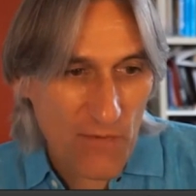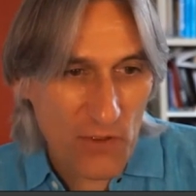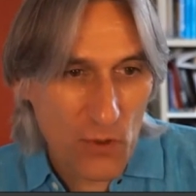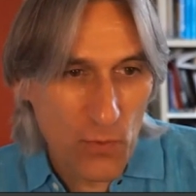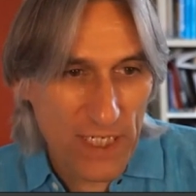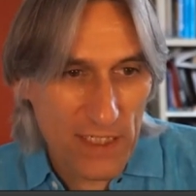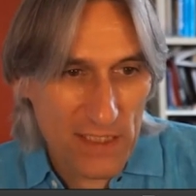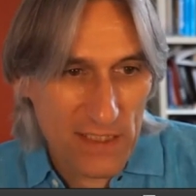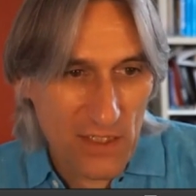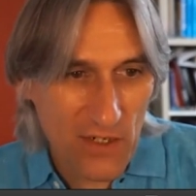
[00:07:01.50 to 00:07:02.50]
out for the
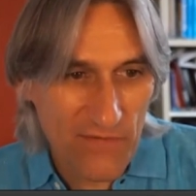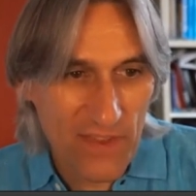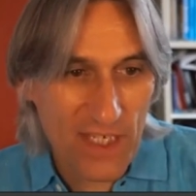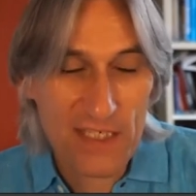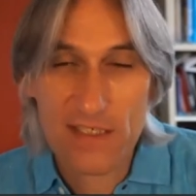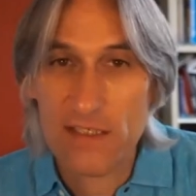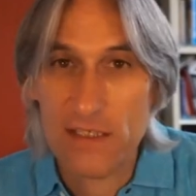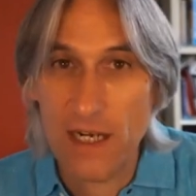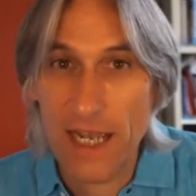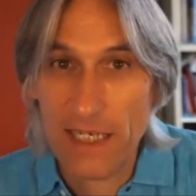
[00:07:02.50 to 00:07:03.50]
weakness of this
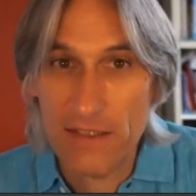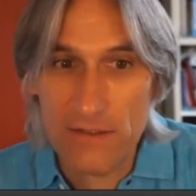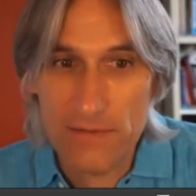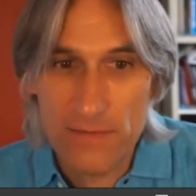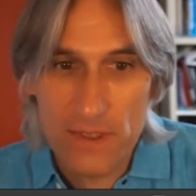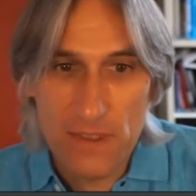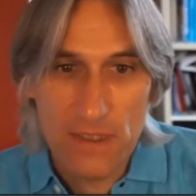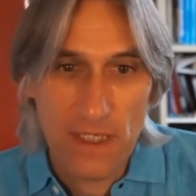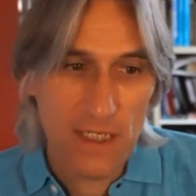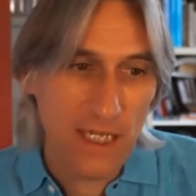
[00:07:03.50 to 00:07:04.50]
diagonal.
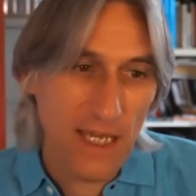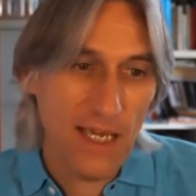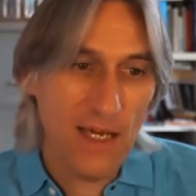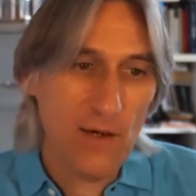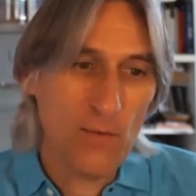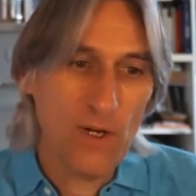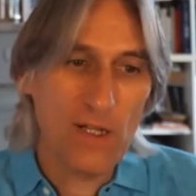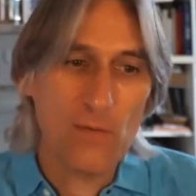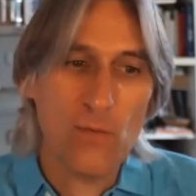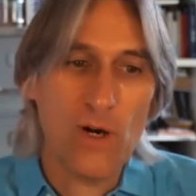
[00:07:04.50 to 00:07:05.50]
And here,
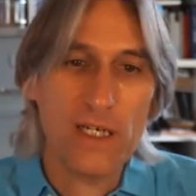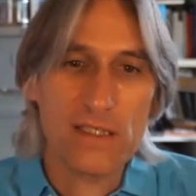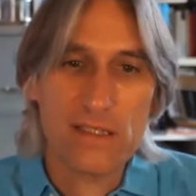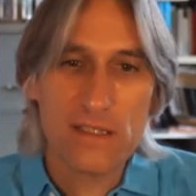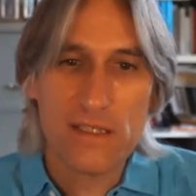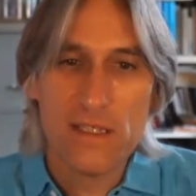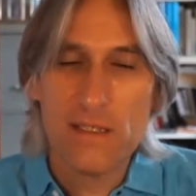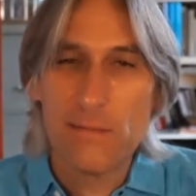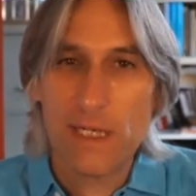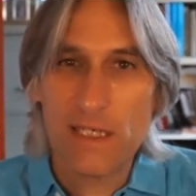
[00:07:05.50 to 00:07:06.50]
well, white
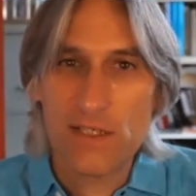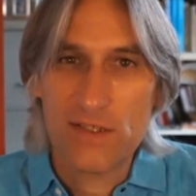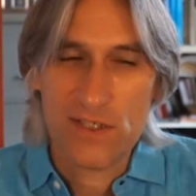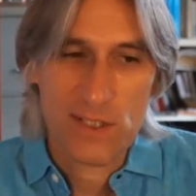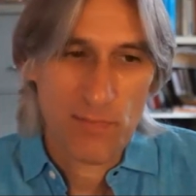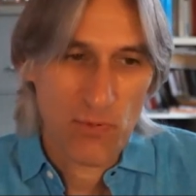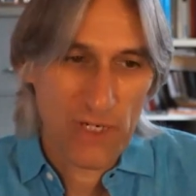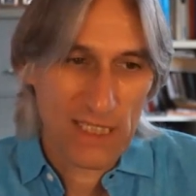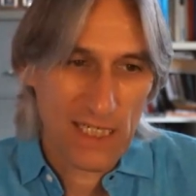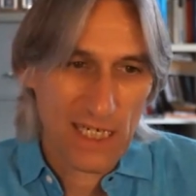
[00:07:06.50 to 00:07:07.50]
managed to
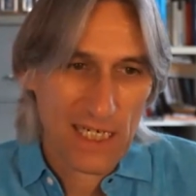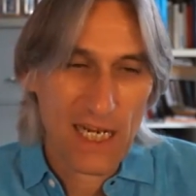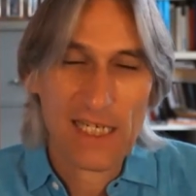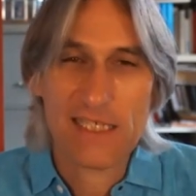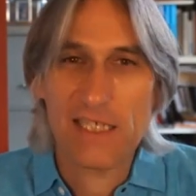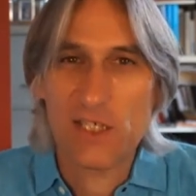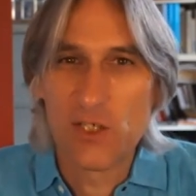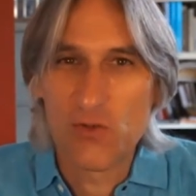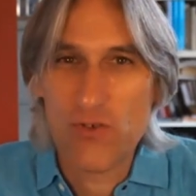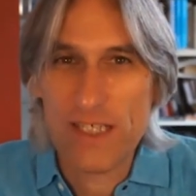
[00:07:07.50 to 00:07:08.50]
spring a classic
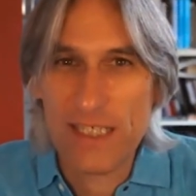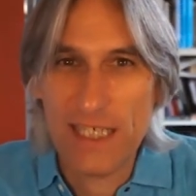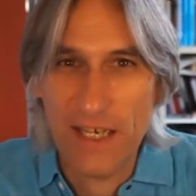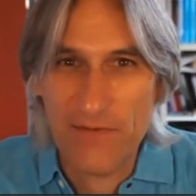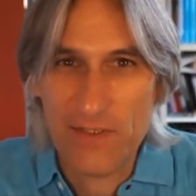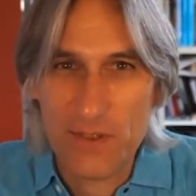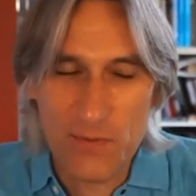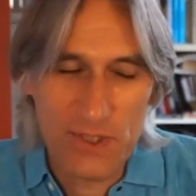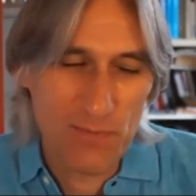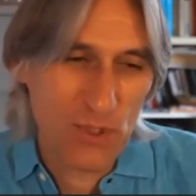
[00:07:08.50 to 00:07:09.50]
Greek gift
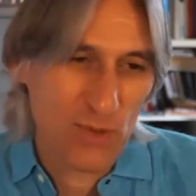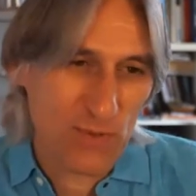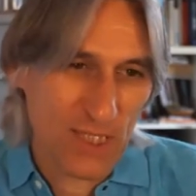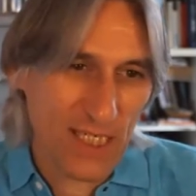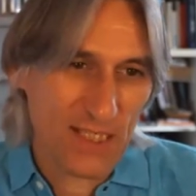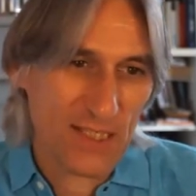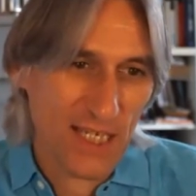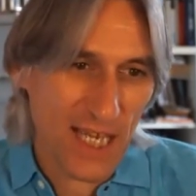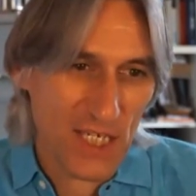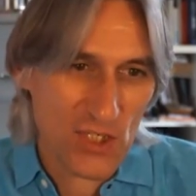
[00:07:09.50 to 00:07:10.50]
with bishop
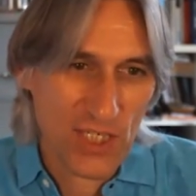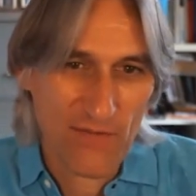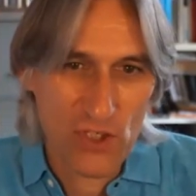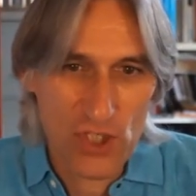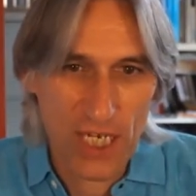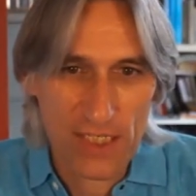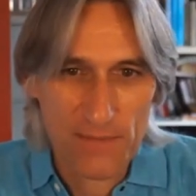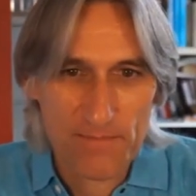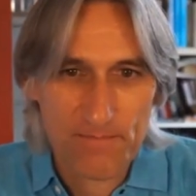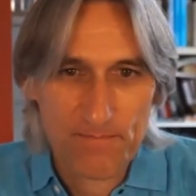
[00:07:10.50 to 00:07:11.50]
takes h7 check,